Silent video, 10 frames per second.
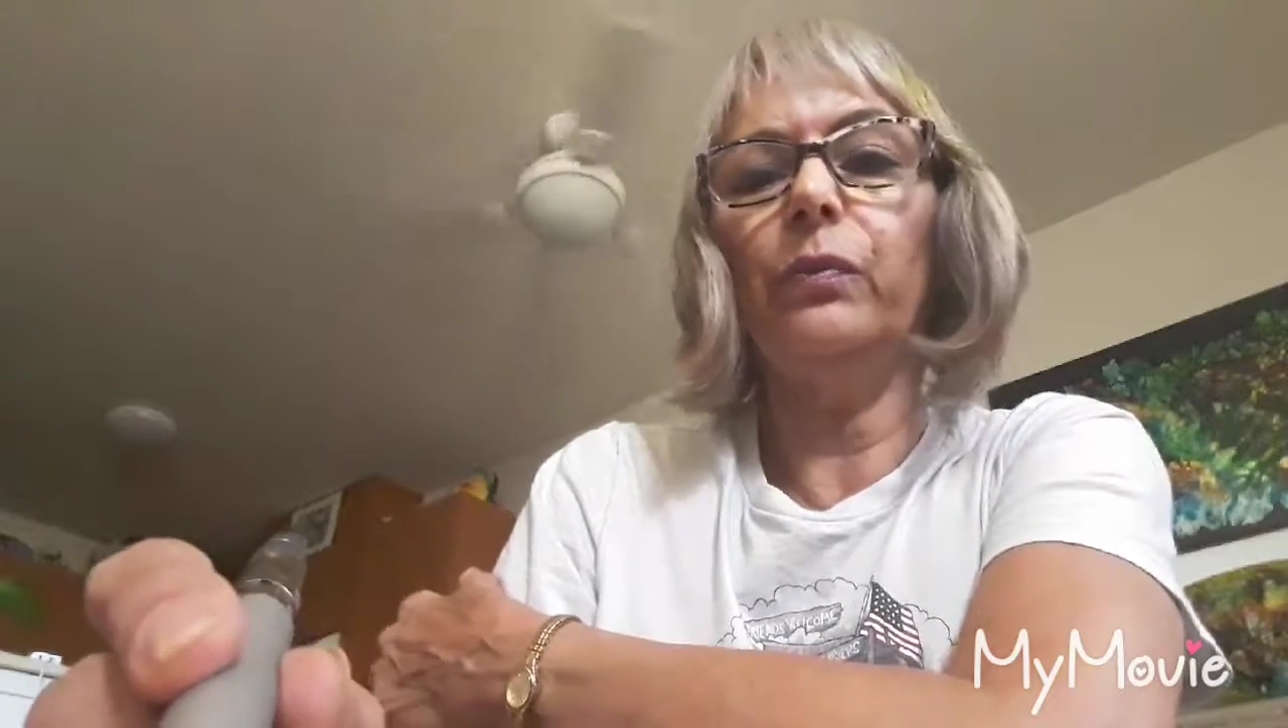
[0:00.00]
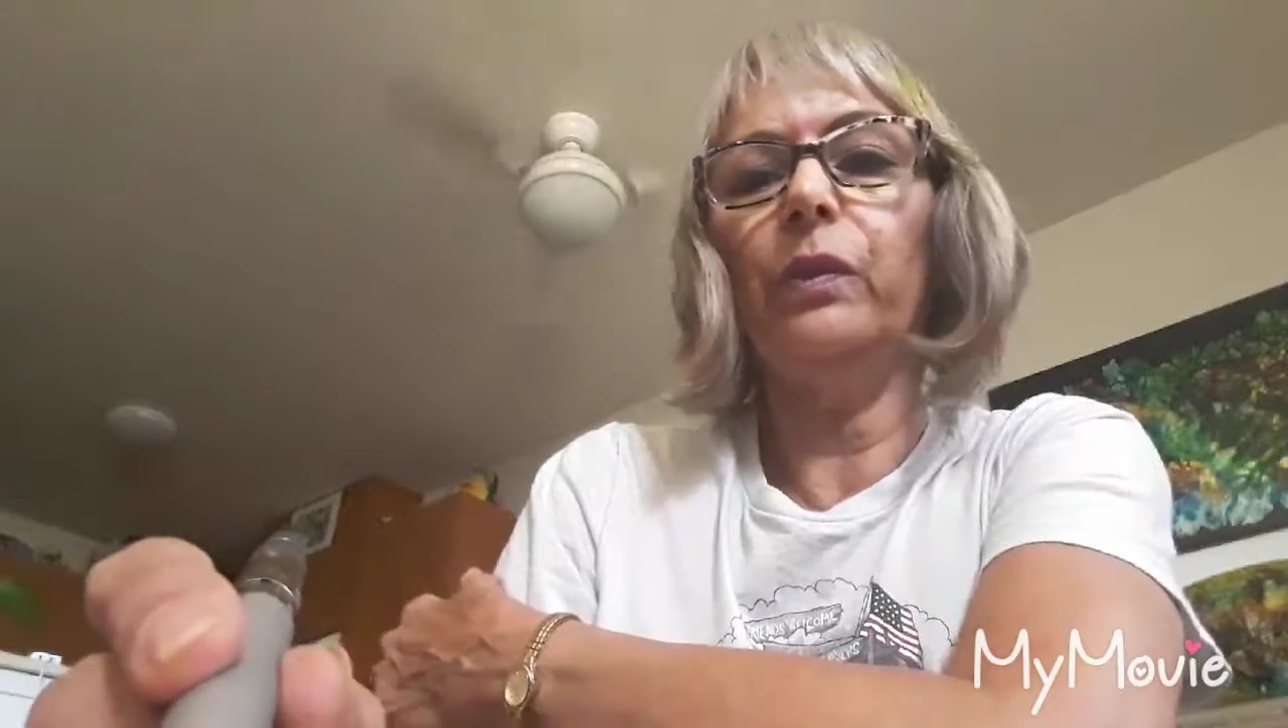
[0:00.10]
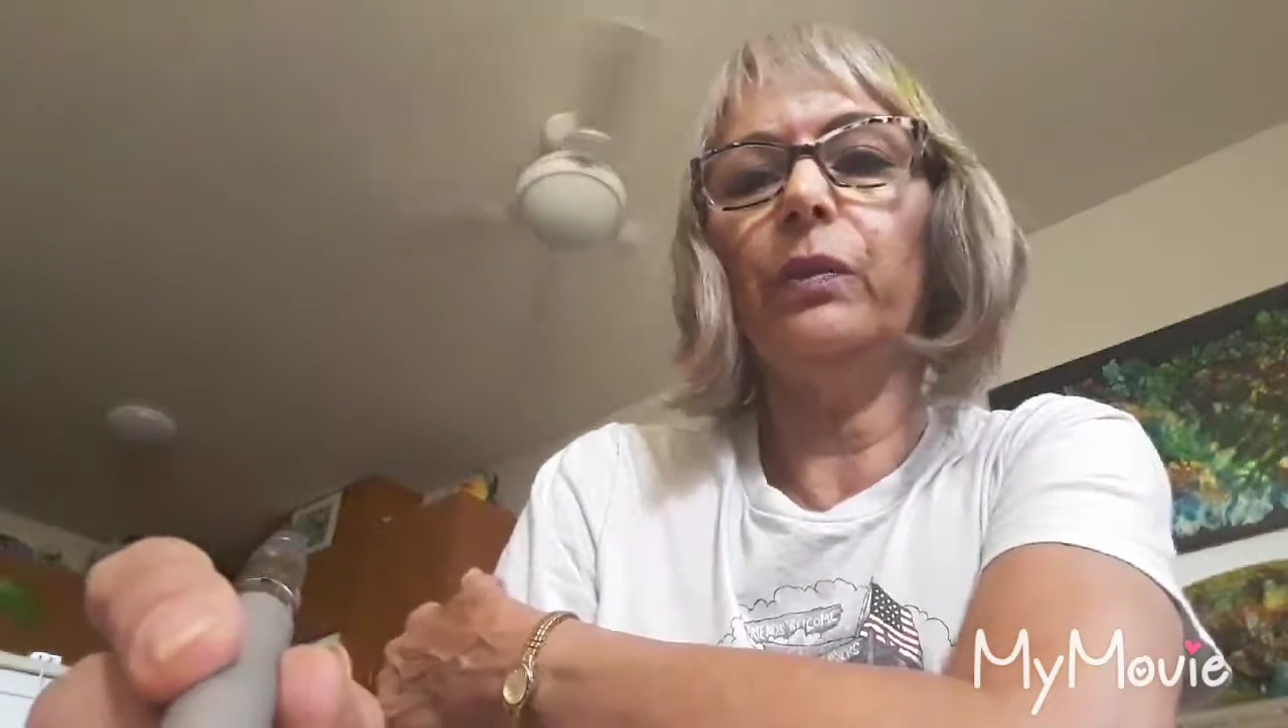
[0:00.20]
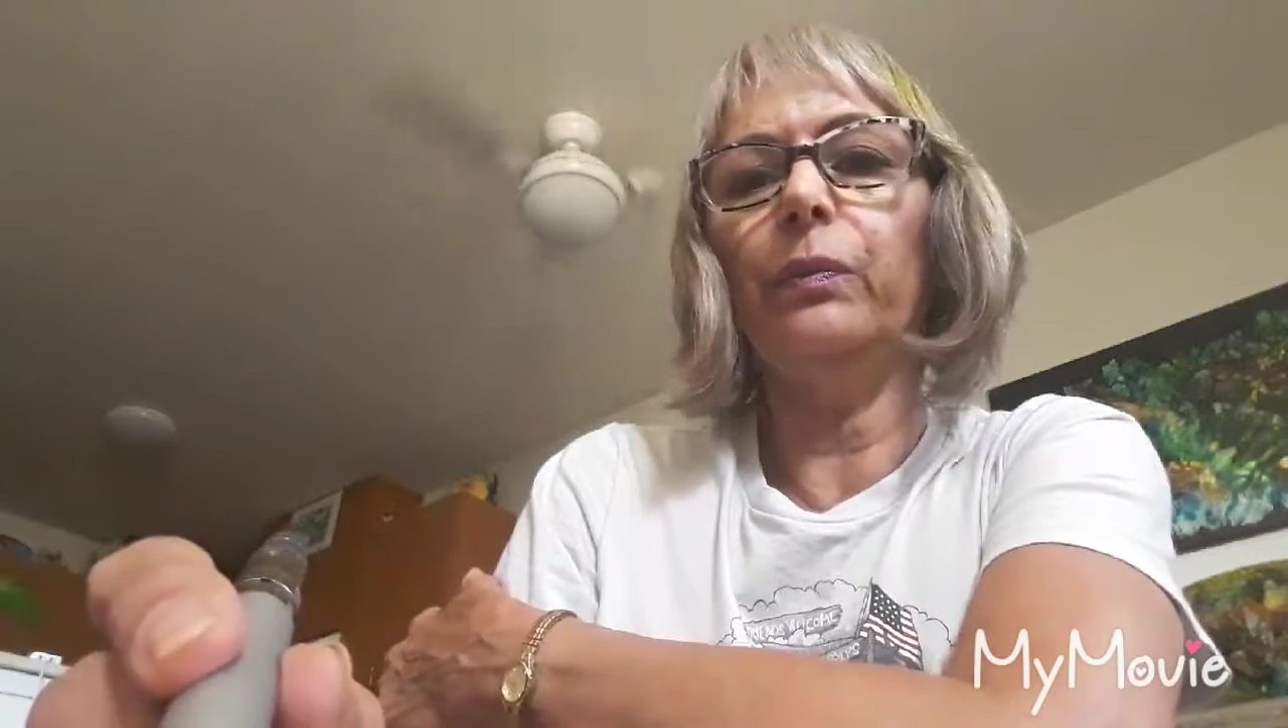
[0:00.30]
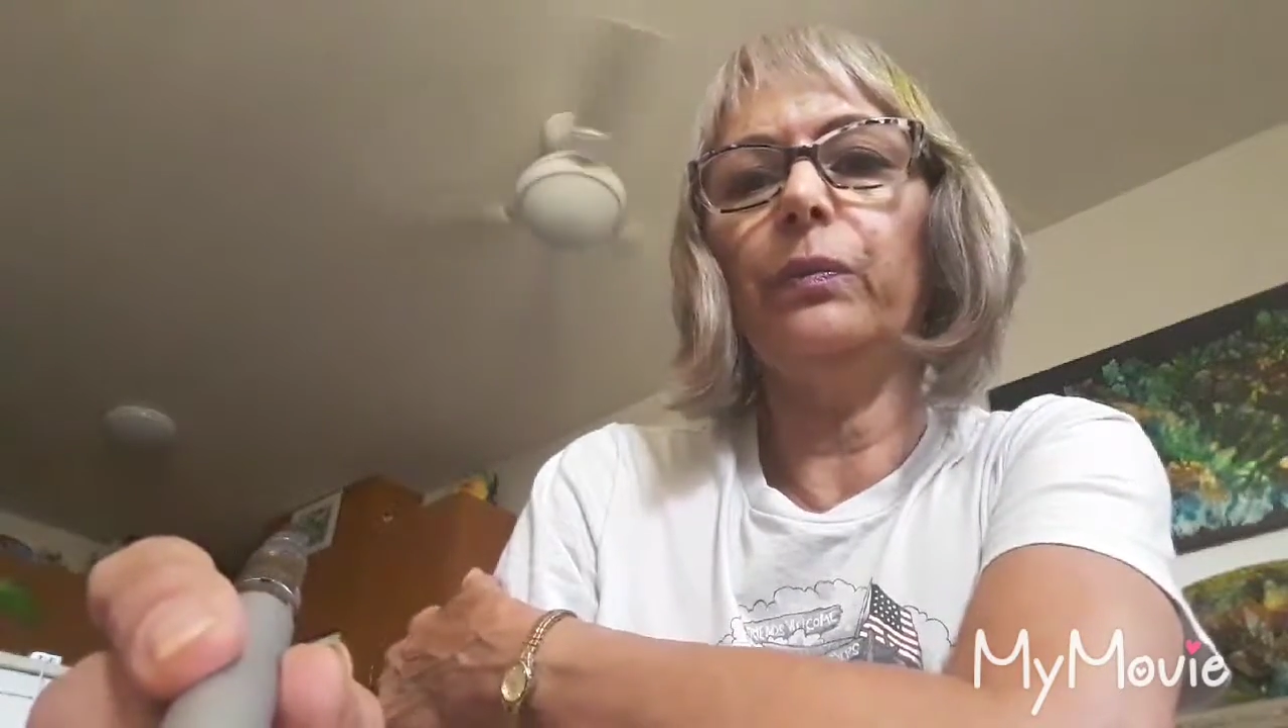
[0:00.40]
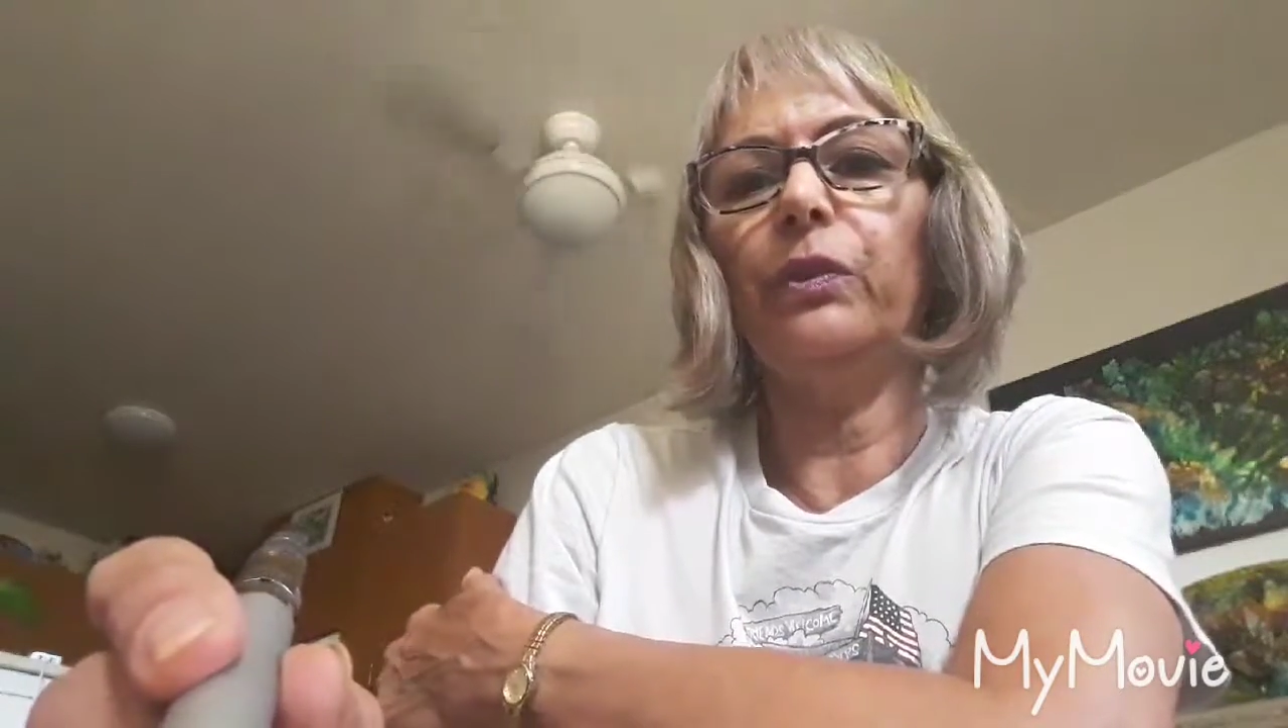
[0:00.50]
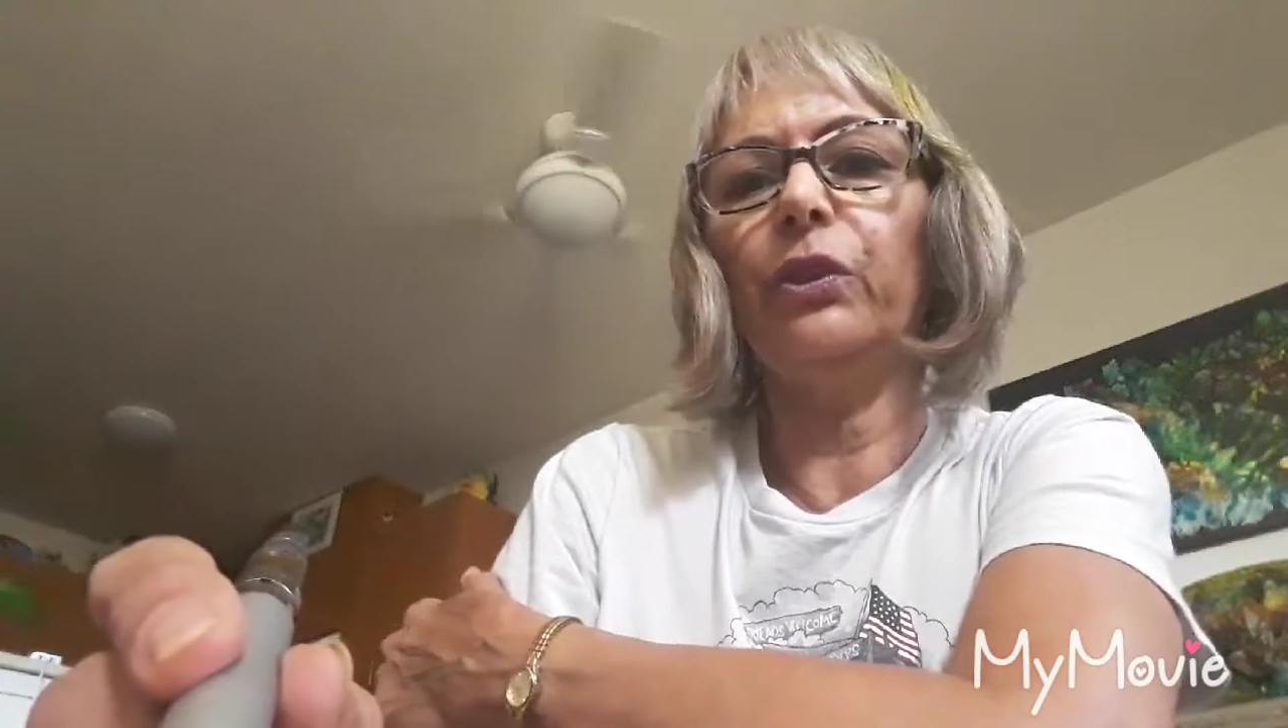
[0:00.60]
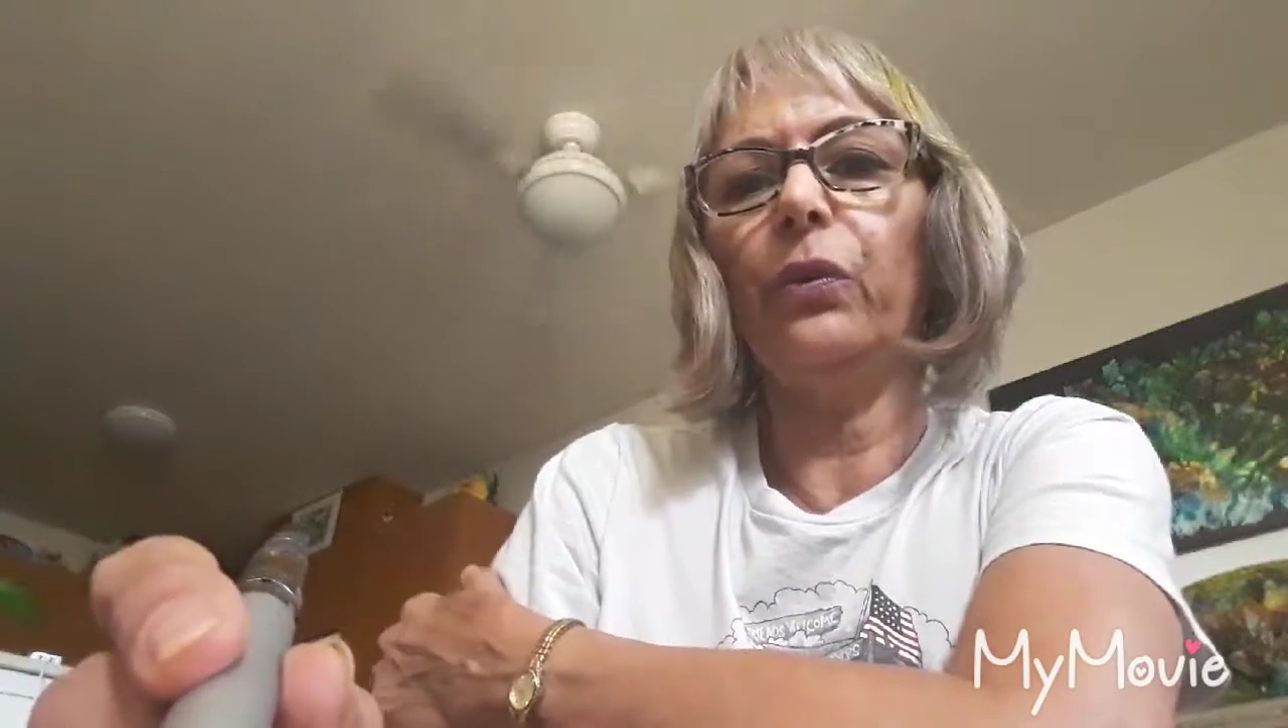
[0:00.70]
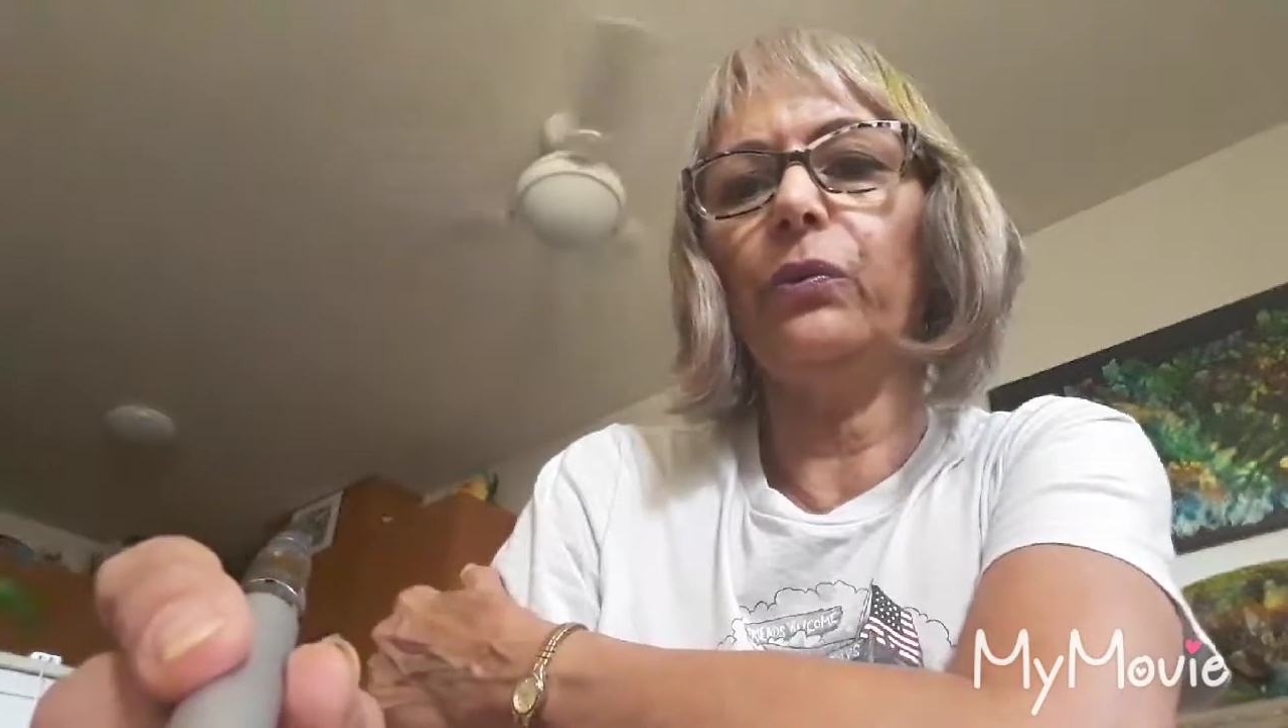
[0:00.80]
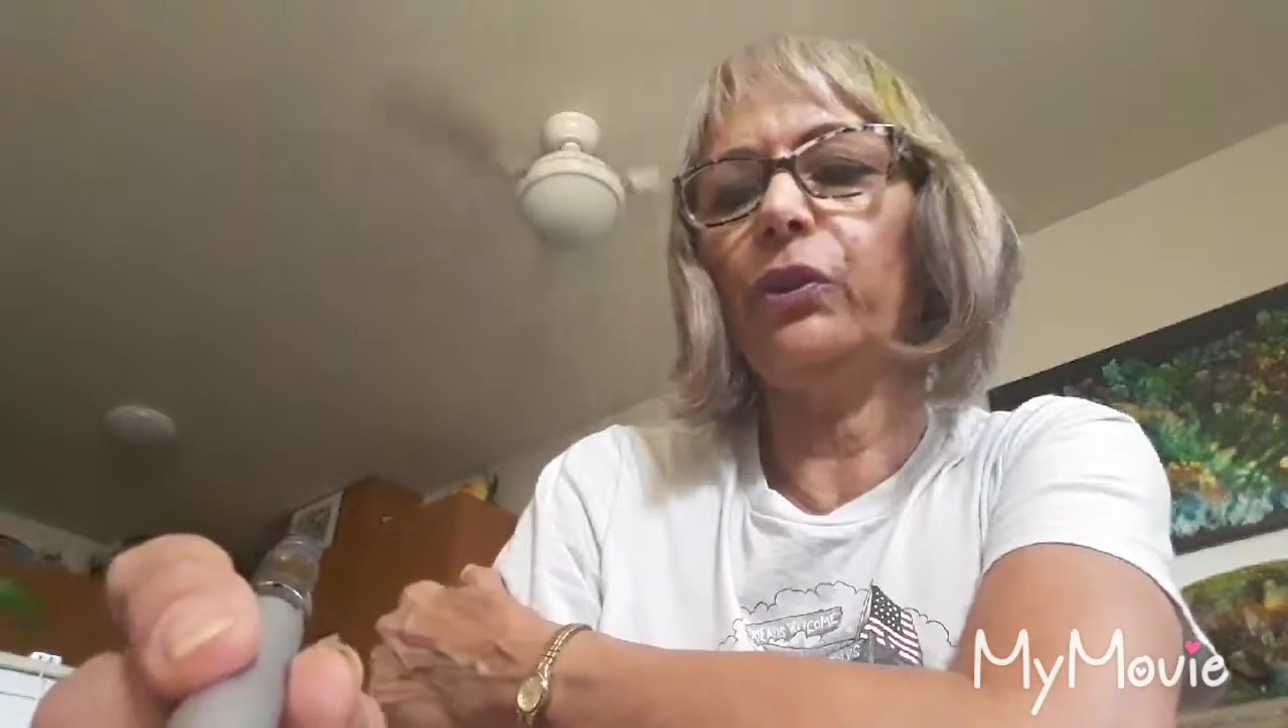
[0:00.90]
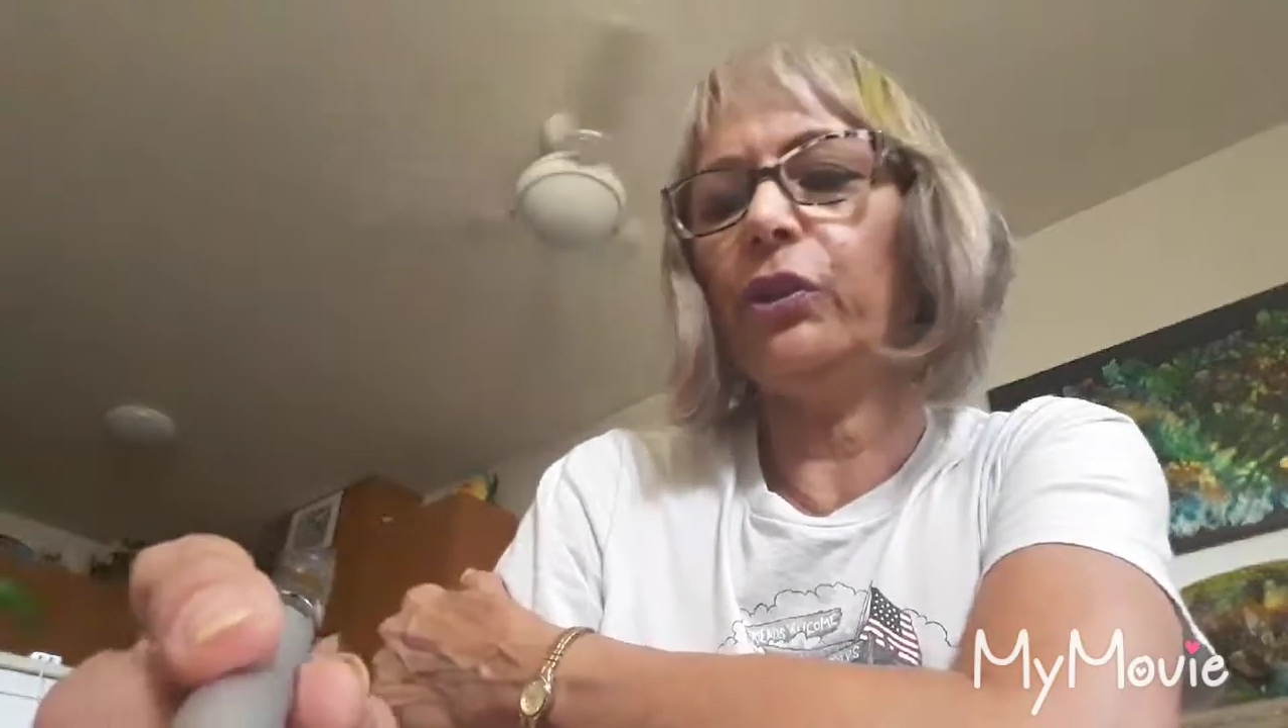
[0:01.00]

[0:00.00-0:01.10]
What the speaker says: will show